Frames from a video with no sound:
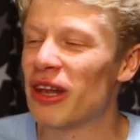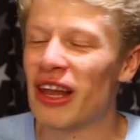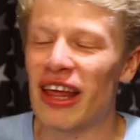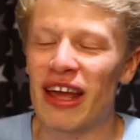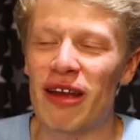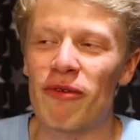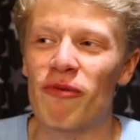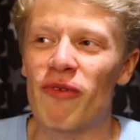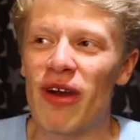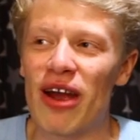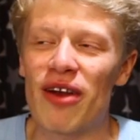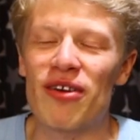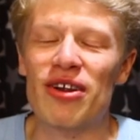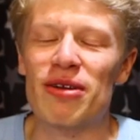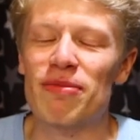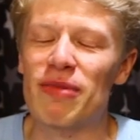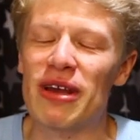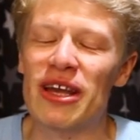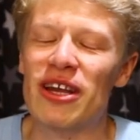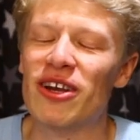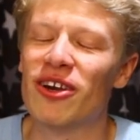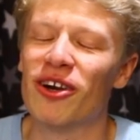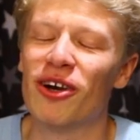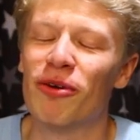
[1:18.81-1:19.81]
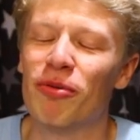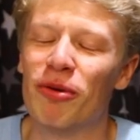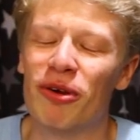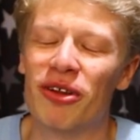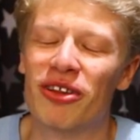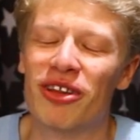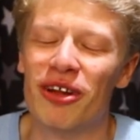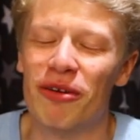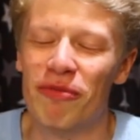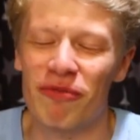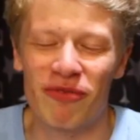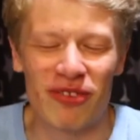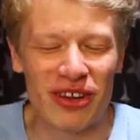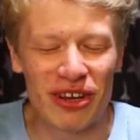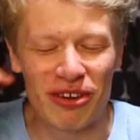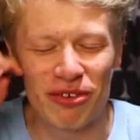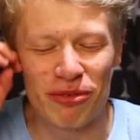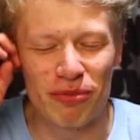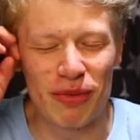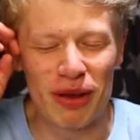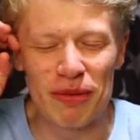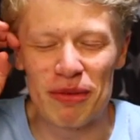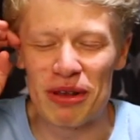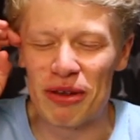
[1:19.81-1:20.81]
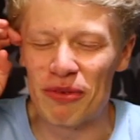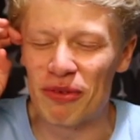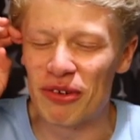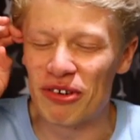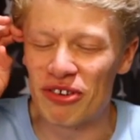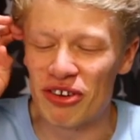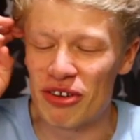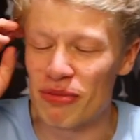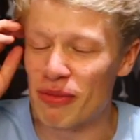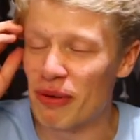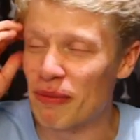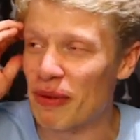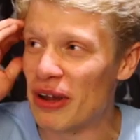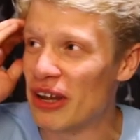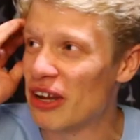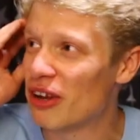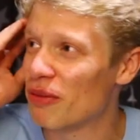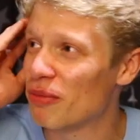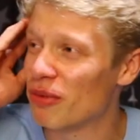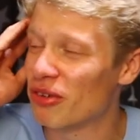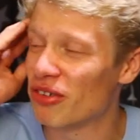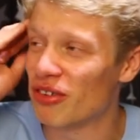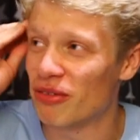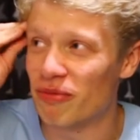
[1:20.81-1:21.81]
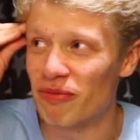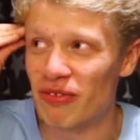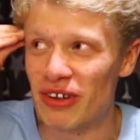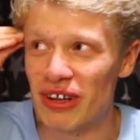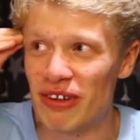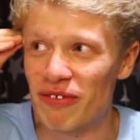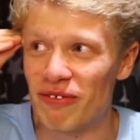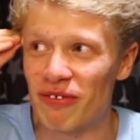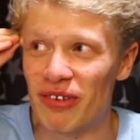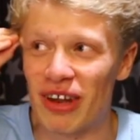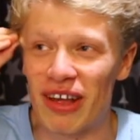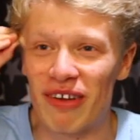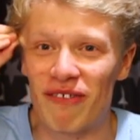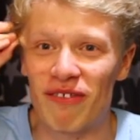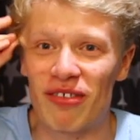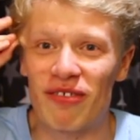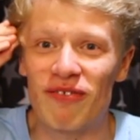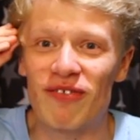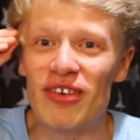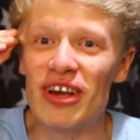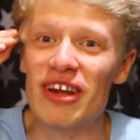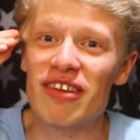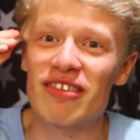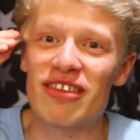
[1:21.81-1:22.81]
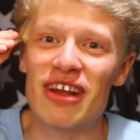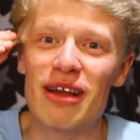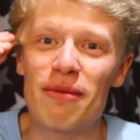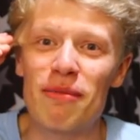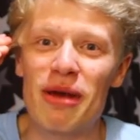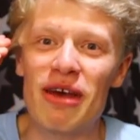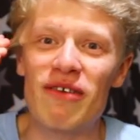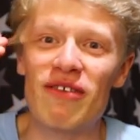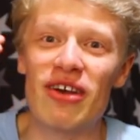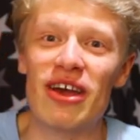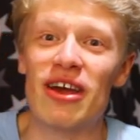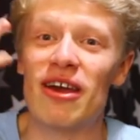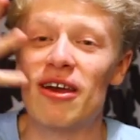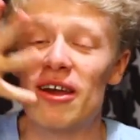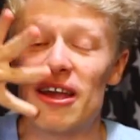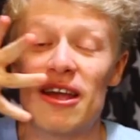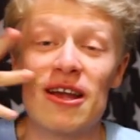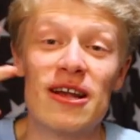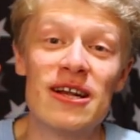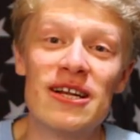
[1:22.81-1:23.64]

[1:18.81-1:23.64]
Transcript: like, wearing makeup or something, or maybe you would do my makeup or something for, like, the first time ever.